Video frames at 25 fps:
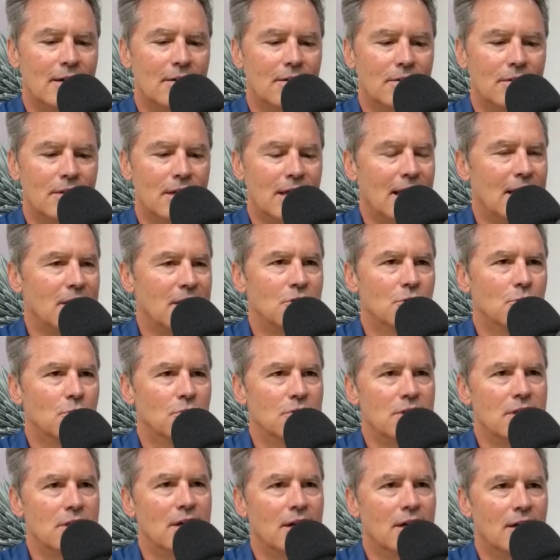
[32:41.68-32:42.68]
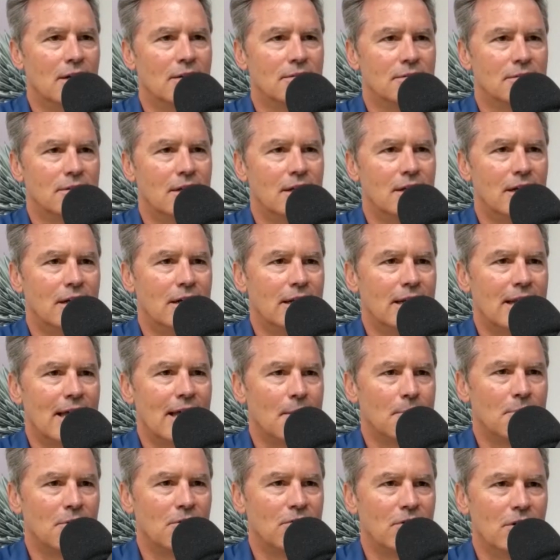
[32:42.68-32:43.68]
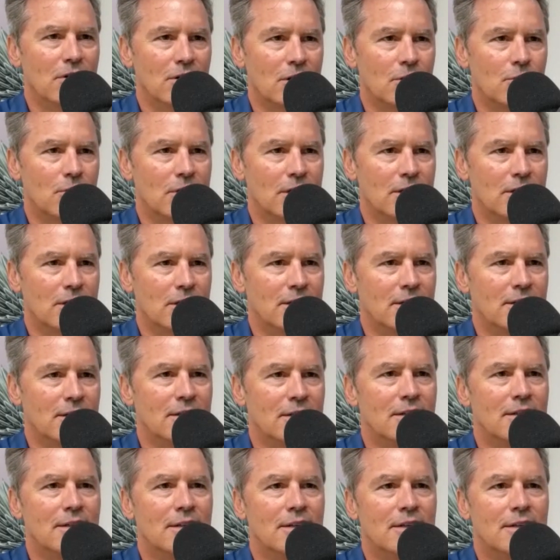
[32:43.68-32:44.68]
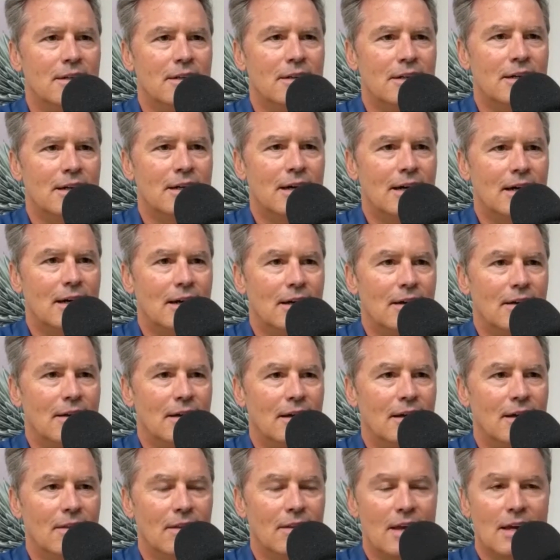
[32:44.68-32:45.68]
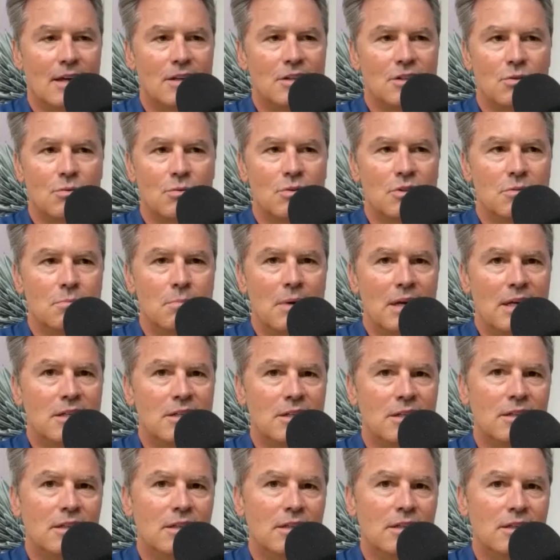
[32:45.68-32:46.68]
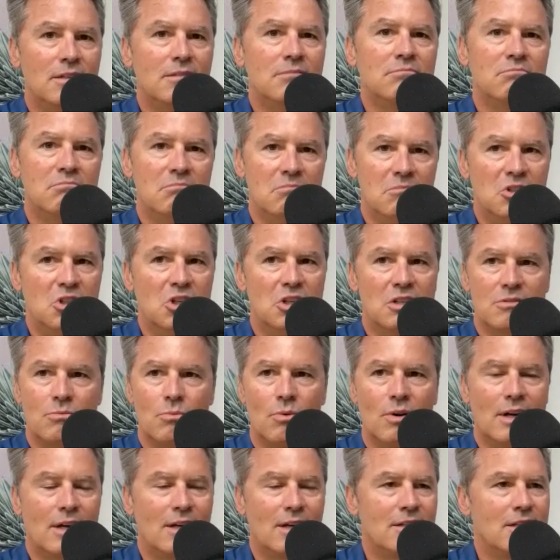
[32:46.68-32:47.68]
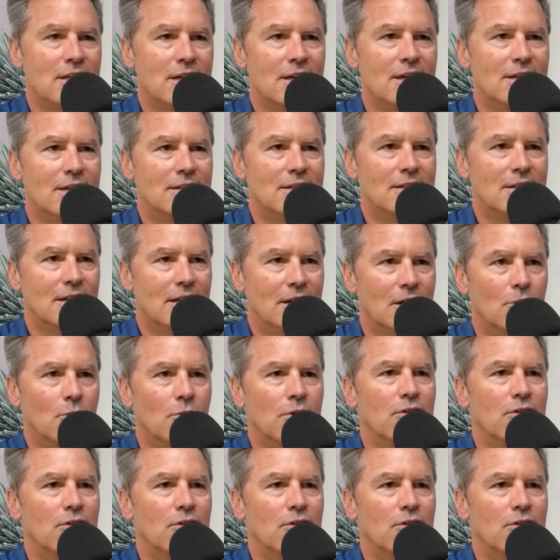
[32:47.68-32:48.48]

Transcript: the answer was there, and it had happened very quickly. And the answer was basically just what I said. We